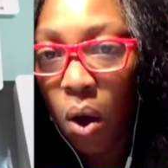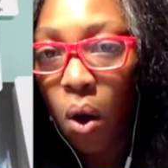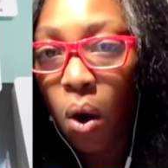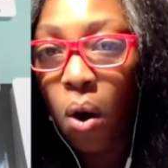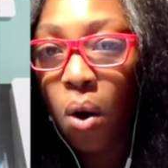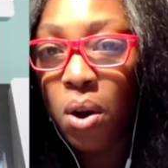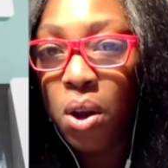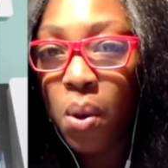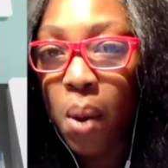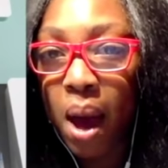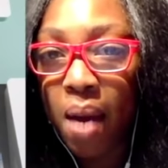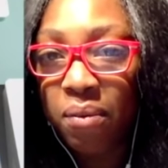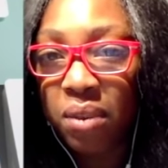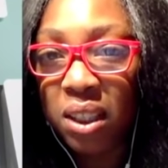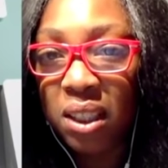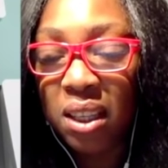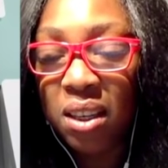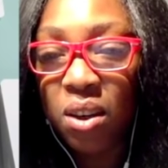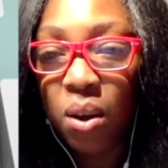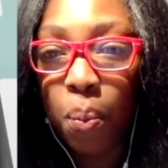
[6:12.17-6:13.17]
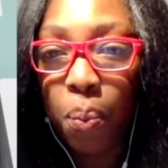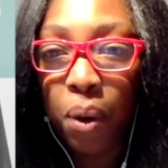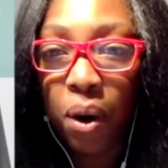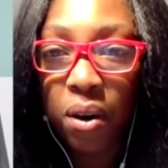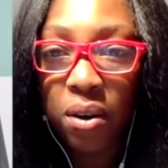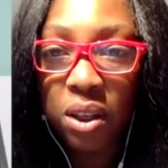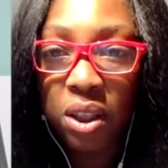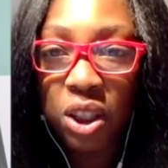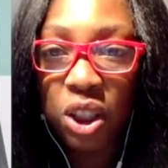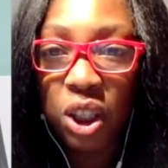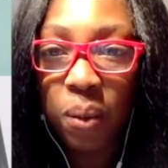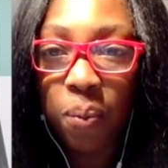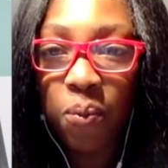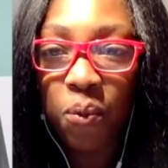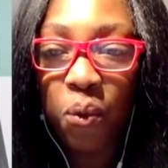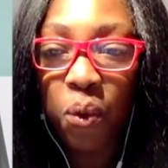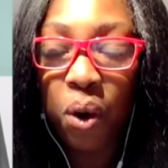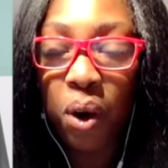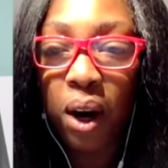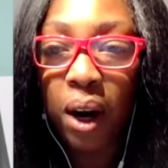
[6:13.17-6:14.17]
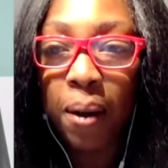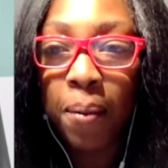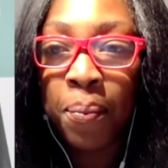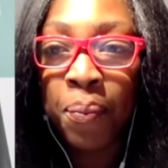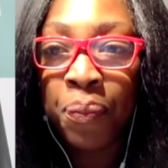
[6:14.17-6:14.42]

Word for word: or you haven't seen your partnership for